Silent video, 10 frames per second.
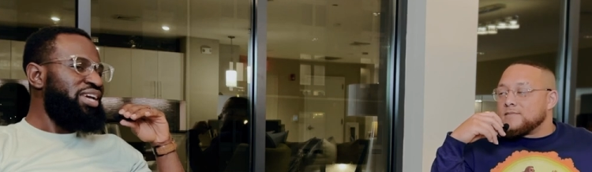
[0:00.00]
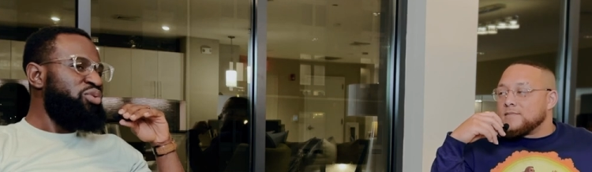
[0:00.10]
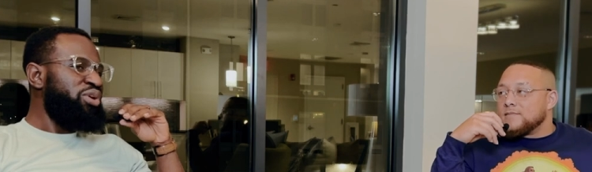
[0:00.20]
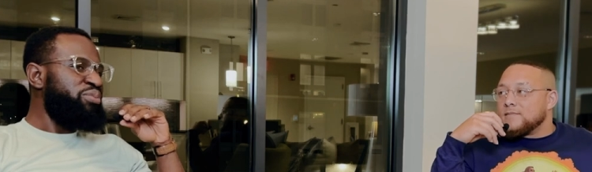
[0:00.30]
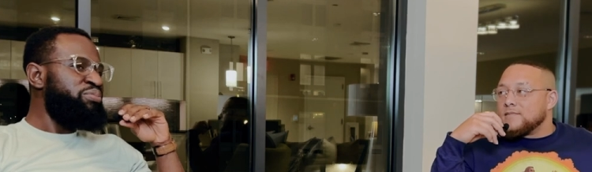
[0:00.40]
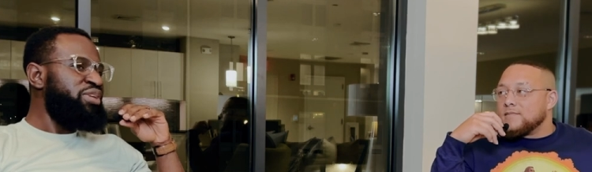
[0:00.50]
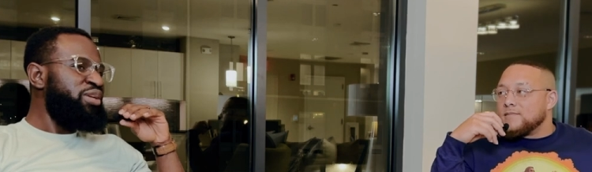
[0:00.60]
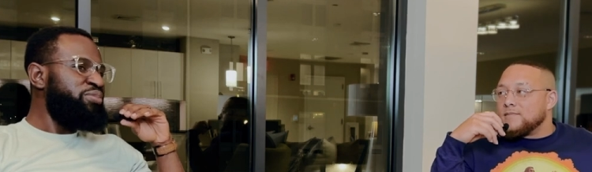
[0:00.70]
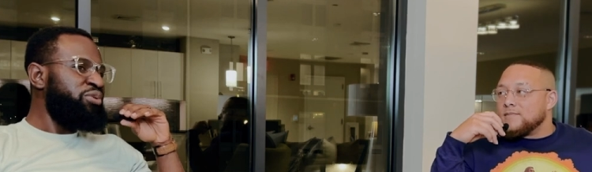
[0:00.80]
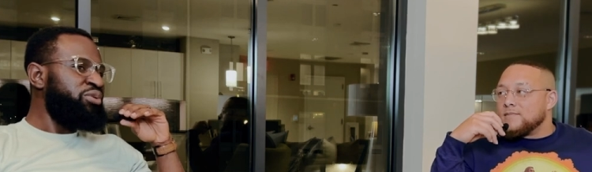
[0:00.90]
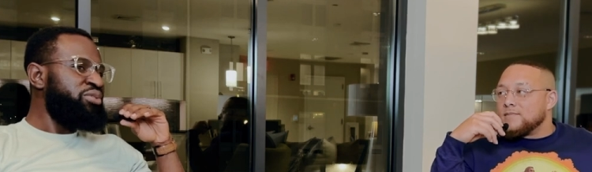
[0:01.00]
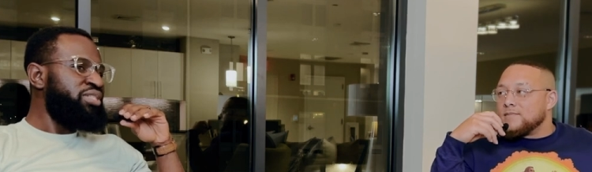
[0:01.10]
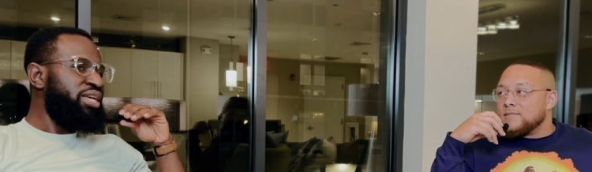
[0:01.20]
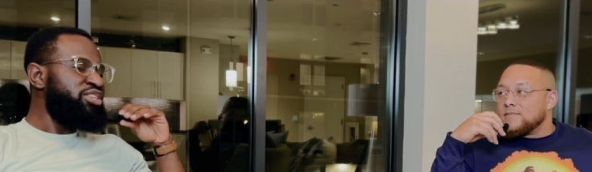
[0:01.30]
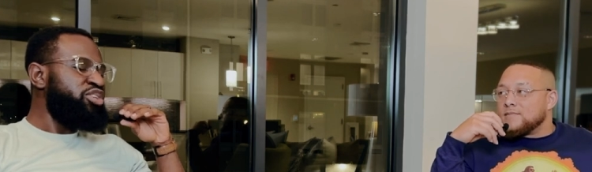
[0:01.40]
Speaker 1: where people
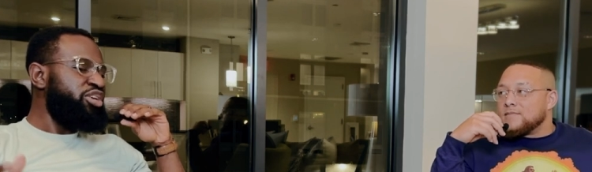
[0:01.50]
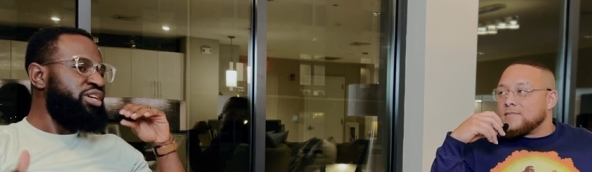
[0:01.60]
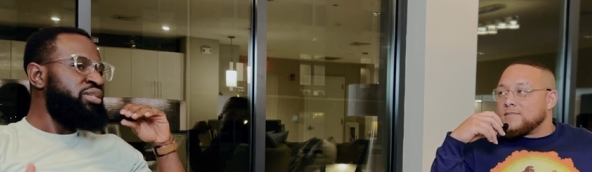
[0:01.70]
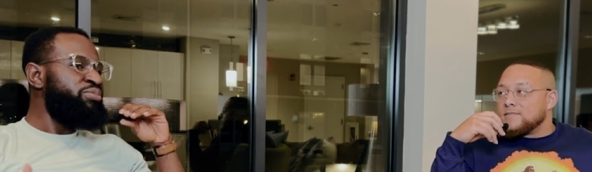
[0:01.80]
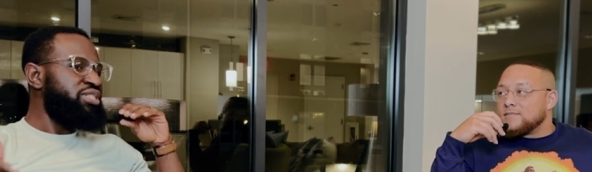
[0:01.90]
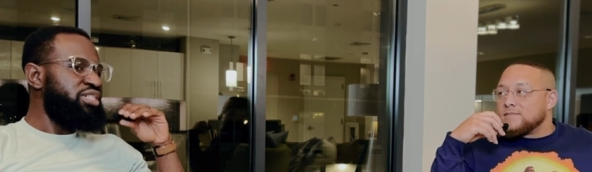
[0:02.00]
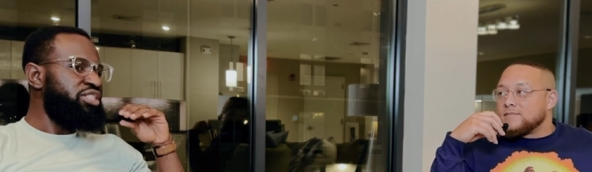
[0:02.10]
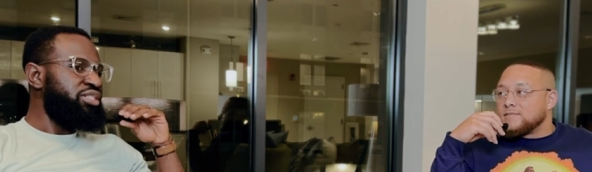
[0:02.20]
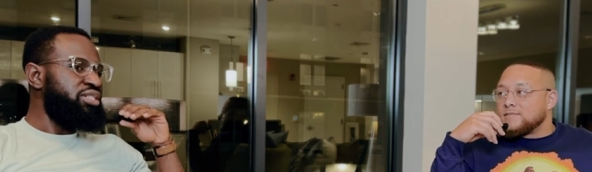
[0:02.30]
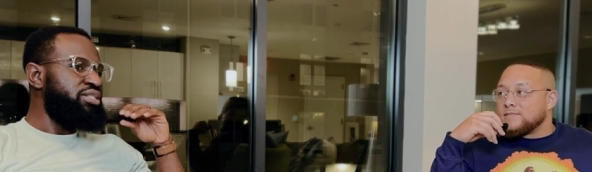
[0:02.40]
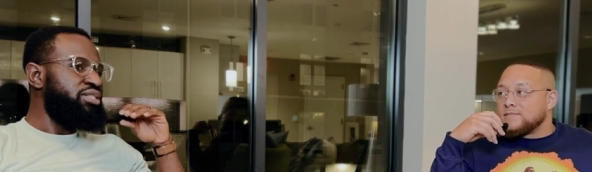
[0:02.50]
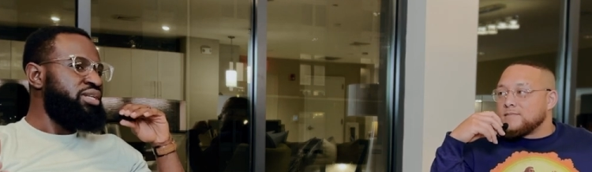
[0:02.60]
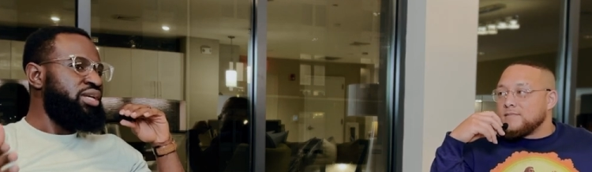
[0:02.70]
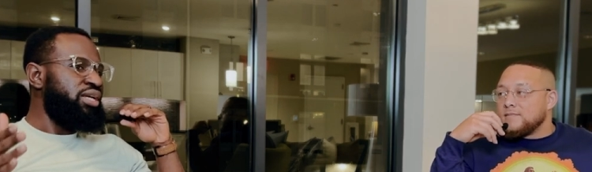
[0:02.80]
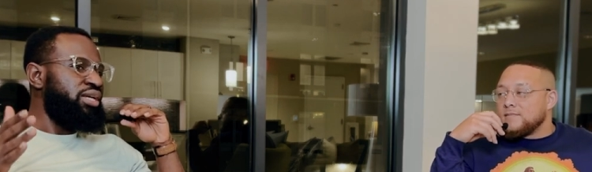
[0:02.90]
say certain positions
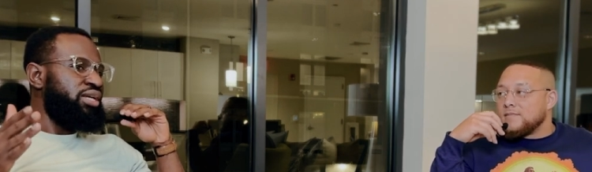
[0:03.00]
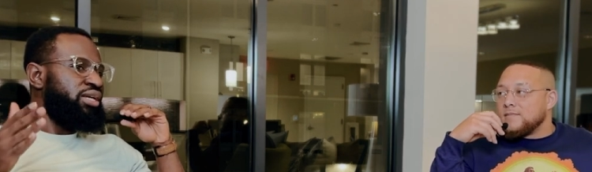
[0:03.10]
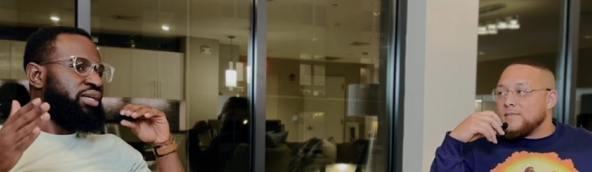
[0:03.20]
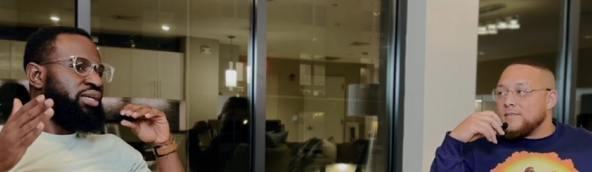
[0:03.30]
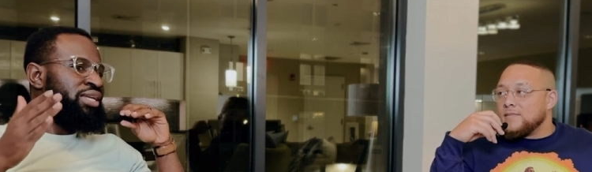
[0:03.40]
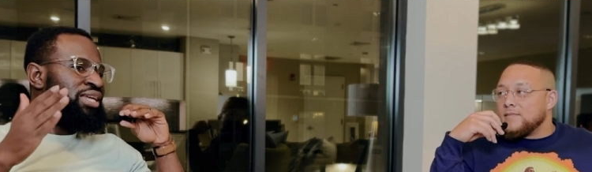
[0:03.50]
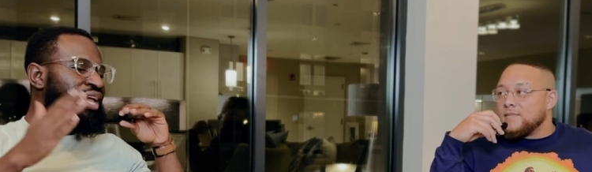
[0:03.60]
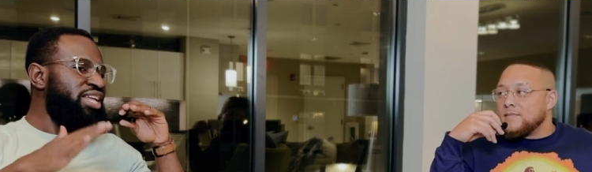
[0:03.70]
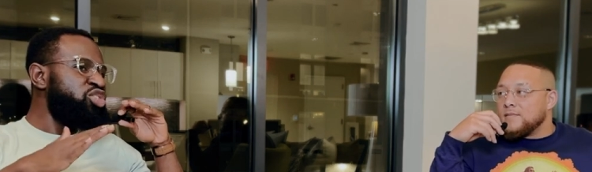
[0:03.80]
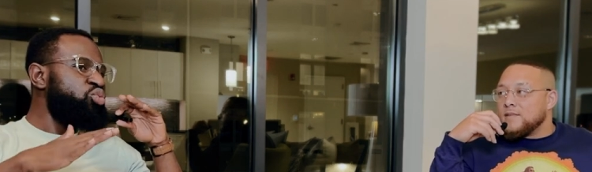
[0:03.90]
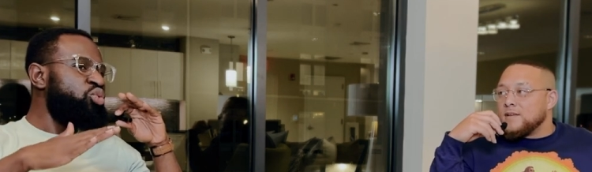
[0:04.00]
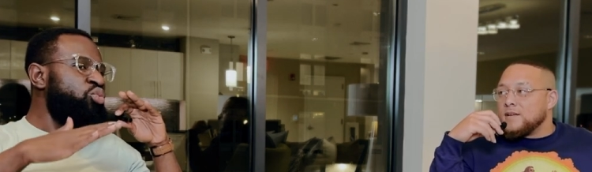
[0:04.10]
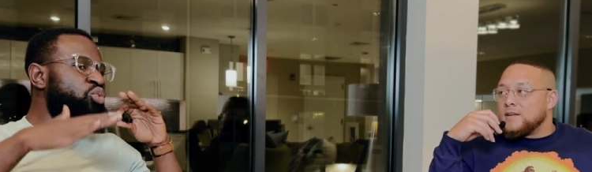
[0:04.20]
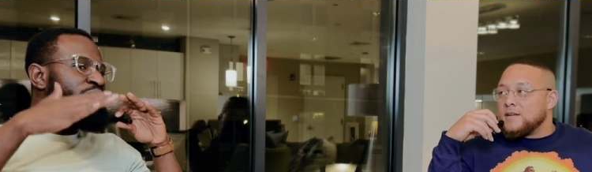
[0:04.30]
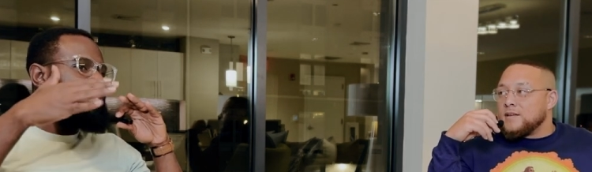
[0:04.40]
get to a
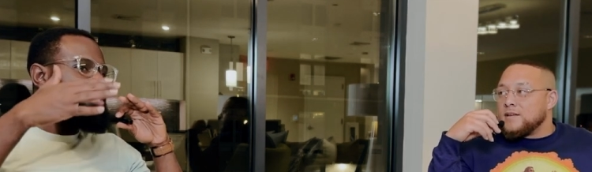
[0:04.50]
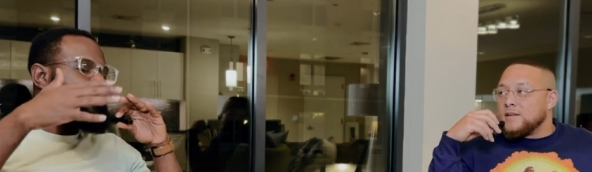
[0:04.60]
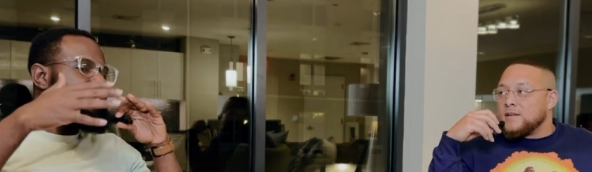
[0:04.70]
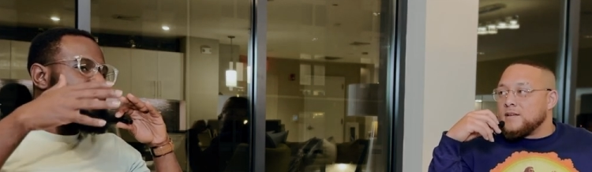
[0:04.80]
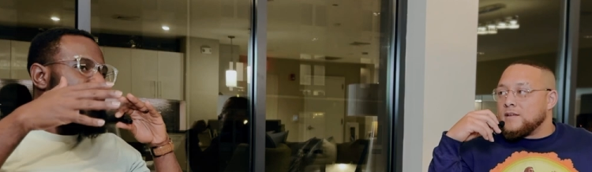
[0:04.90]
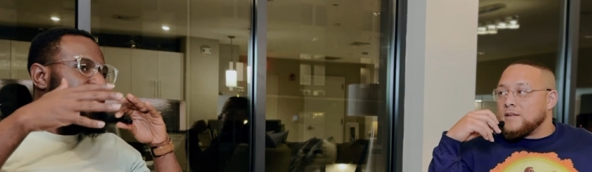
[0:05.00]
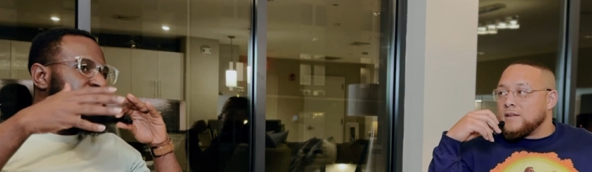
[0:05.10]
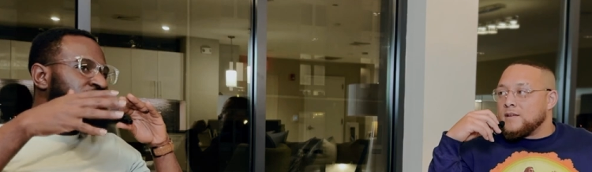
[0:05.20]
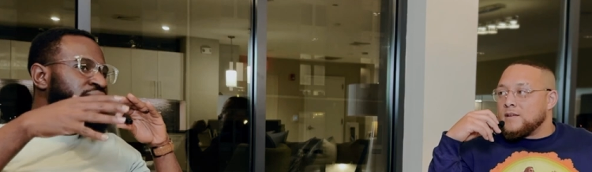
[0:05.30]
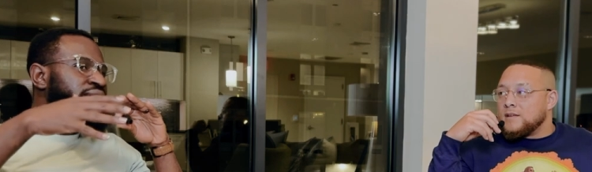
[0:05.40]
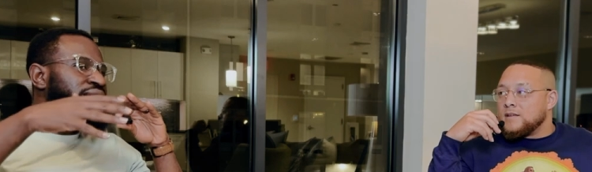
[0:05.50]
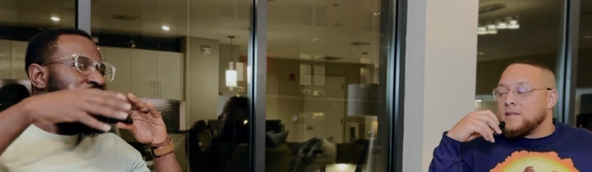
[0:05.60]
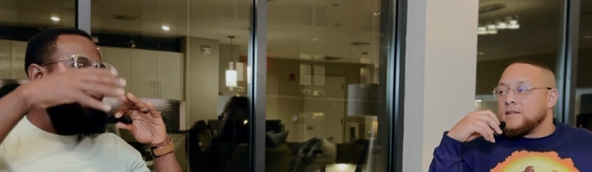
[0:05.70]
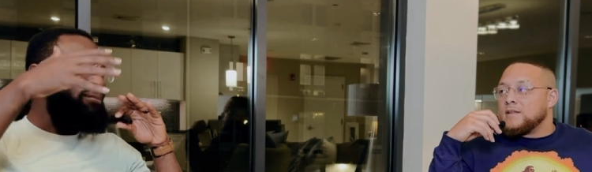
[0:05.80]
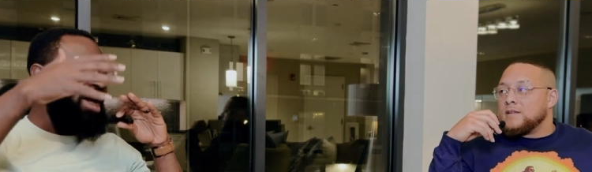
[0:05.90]
woman's like
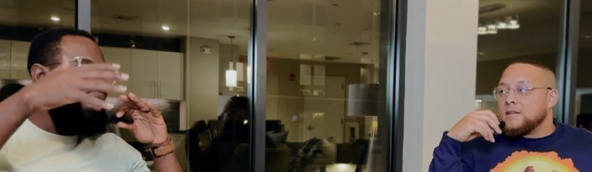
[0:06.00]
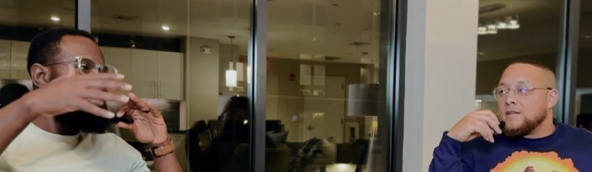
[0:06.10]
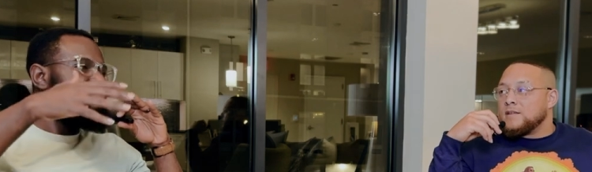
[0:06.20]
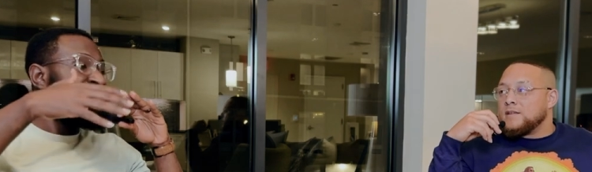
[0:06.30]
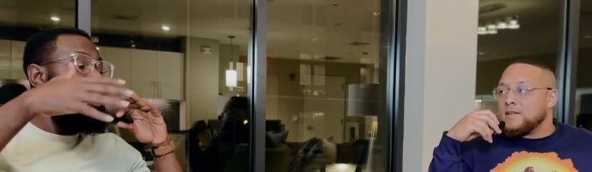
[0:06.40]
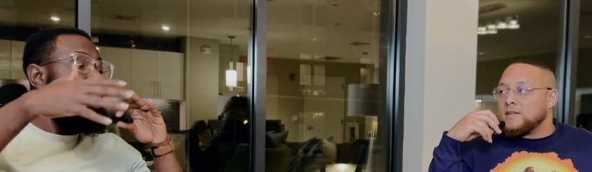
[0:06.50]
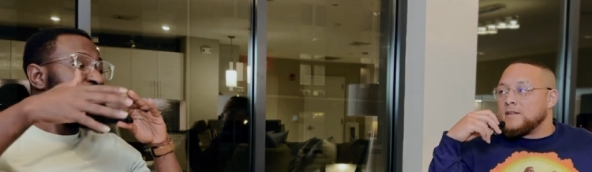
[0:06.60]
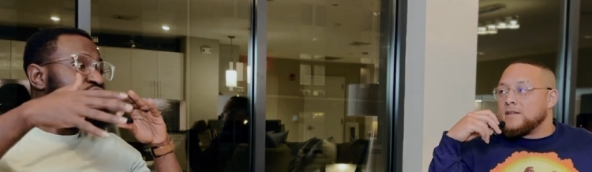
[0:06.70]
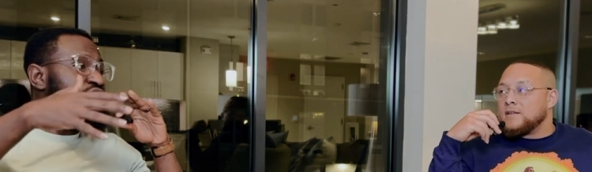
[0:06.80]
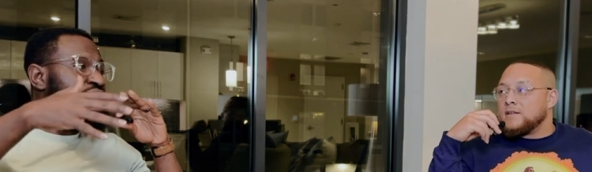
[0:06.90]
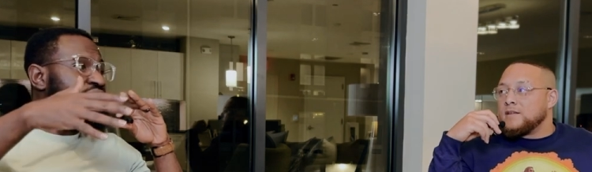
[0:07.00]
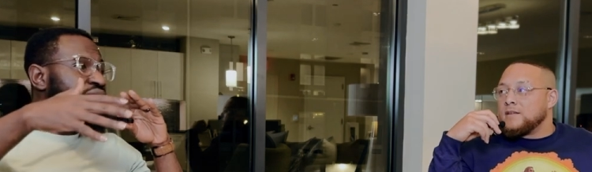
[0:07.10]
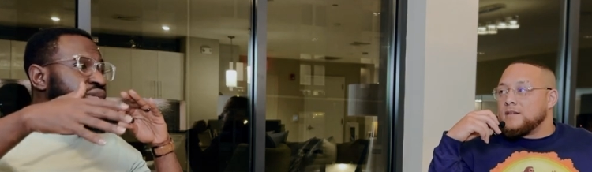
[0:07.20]
climax faster